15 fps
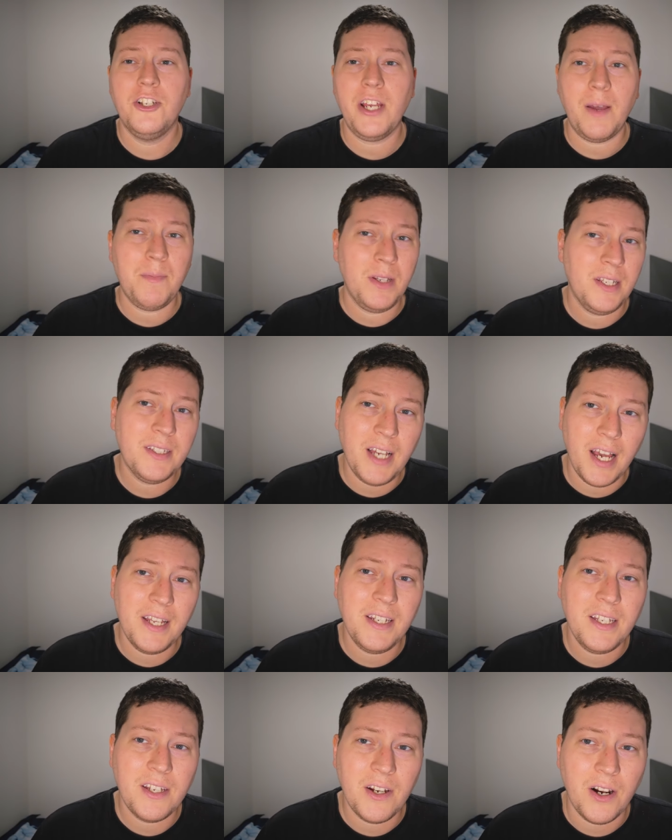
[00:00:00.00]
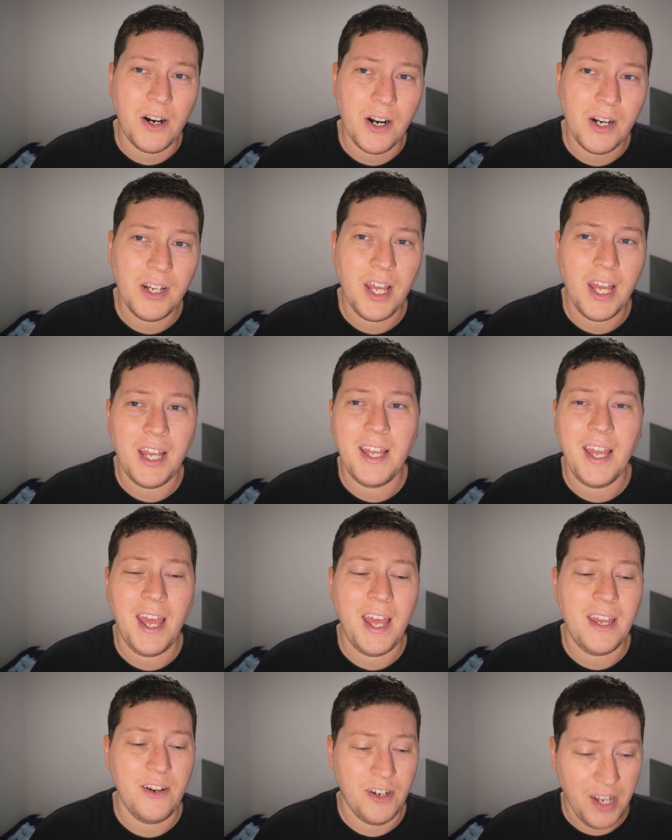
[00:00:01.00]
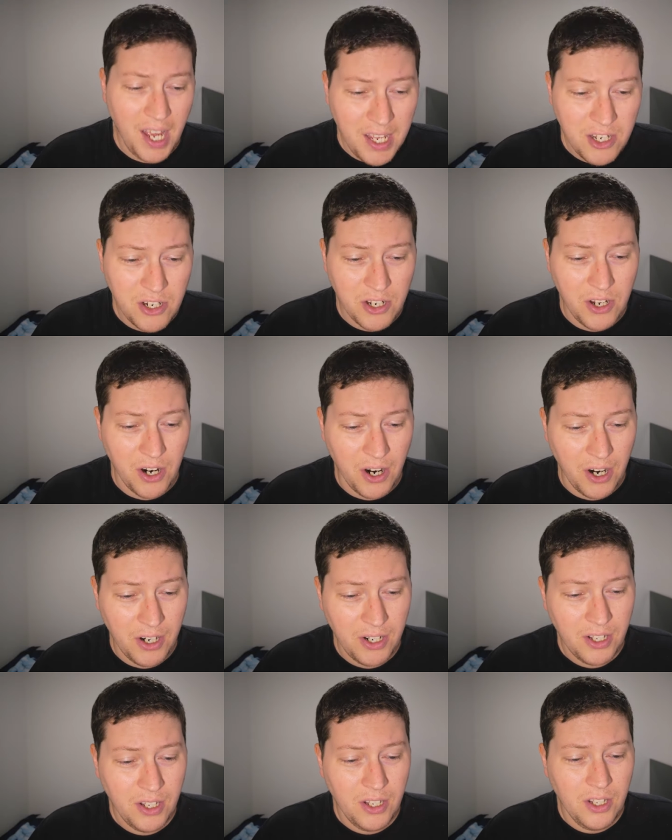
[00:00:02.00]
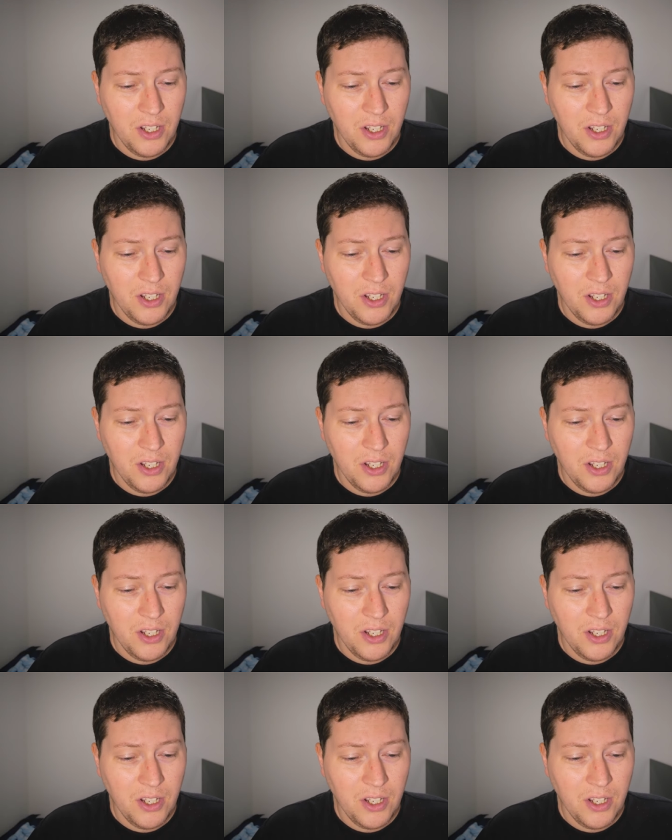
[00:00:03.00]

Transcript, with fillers: Japanese I D card, aka your gaijin card,